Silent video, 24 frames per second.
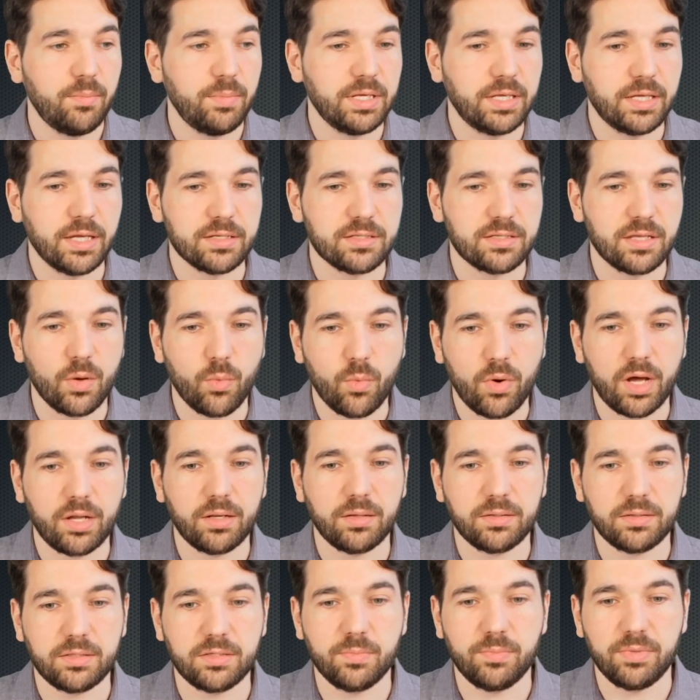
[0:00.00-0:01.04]
because they
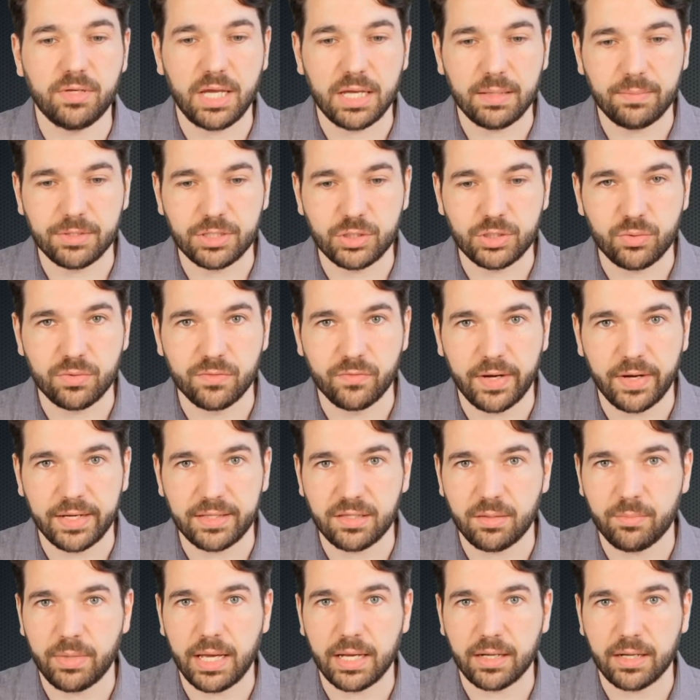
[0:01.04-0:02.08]
want to be able to invite
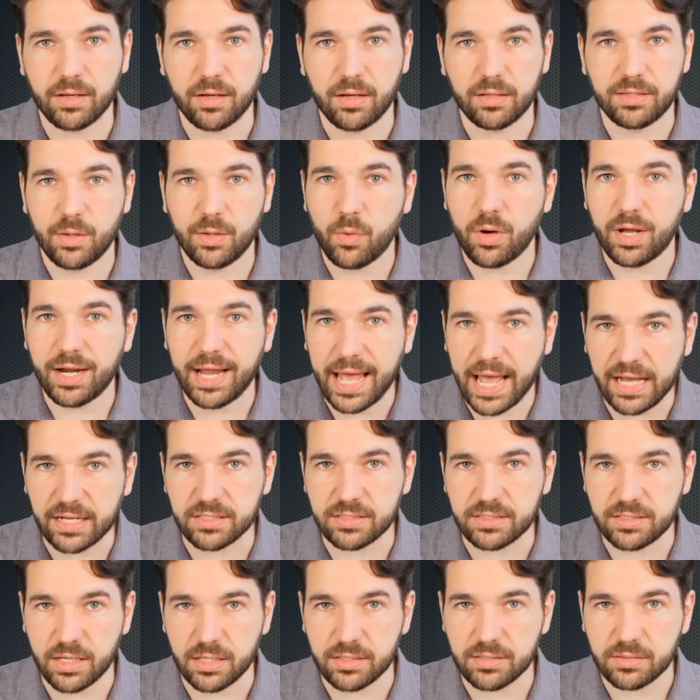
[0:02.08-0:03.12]
them back on. They want
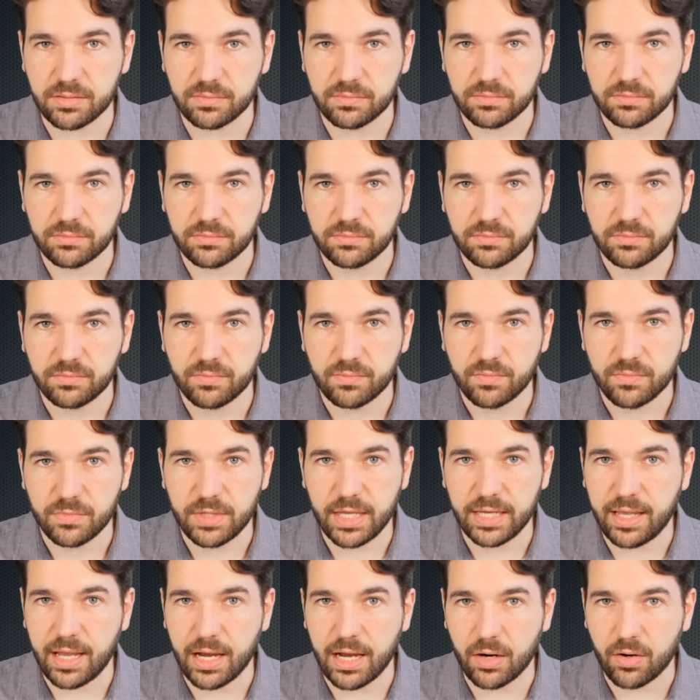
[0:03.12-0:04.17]
access.
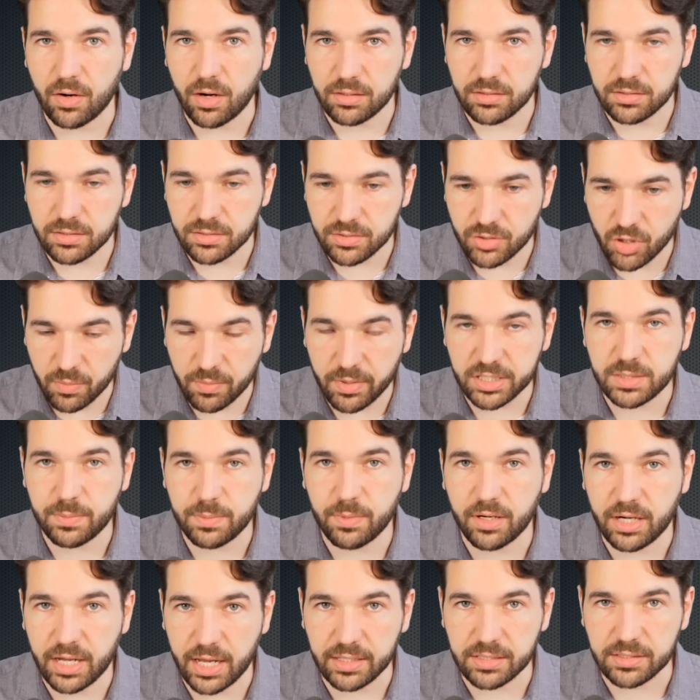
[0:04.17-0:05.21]
They care so much
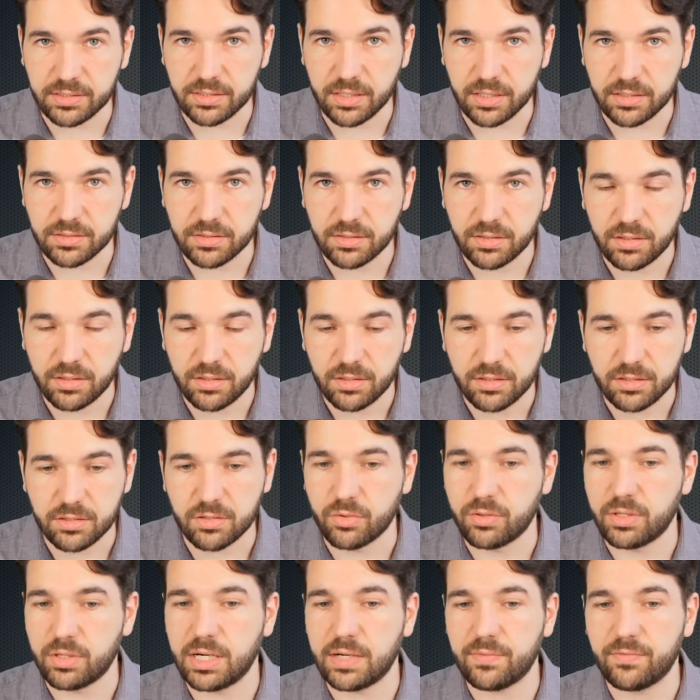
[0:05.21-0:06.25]
about access.
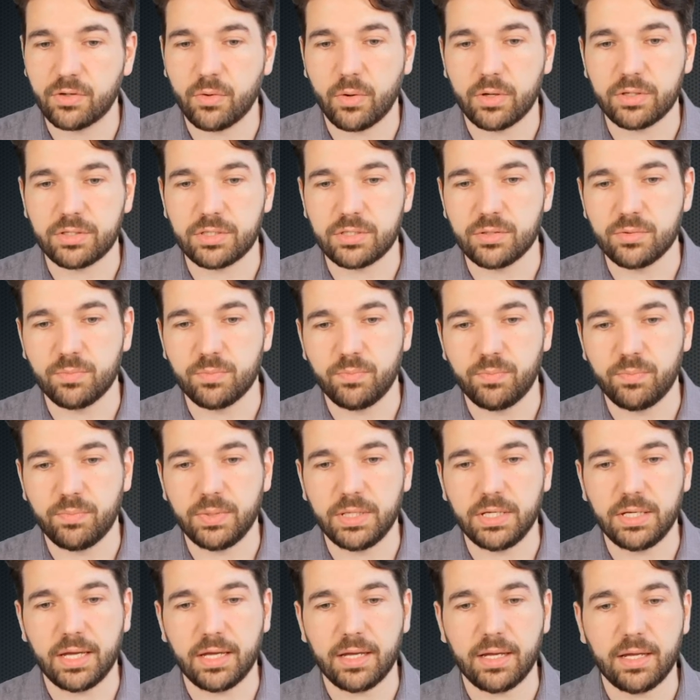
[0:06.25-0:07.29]
So they're never going to
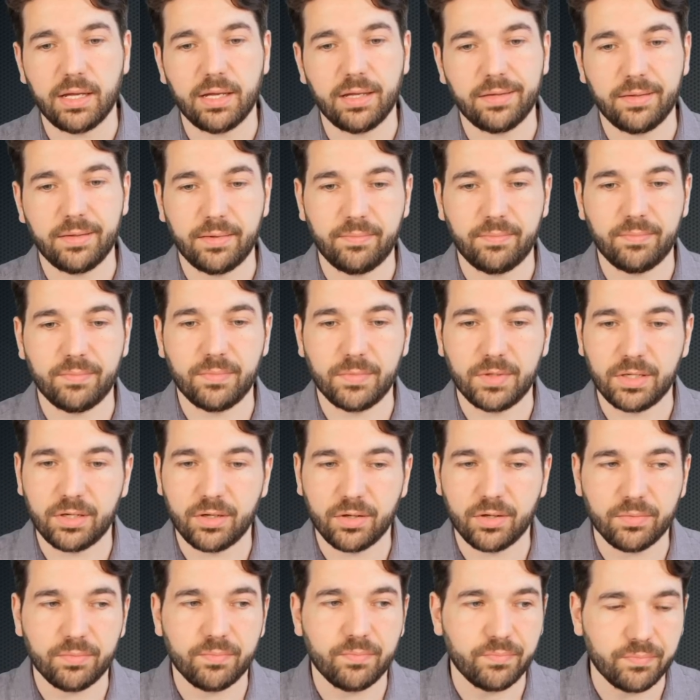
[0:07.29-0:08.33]
be, you
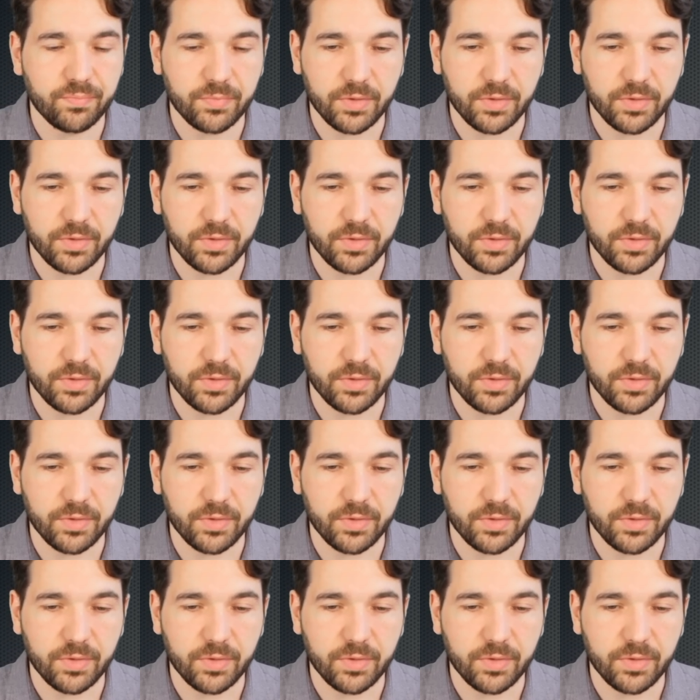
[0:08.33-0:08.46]
know,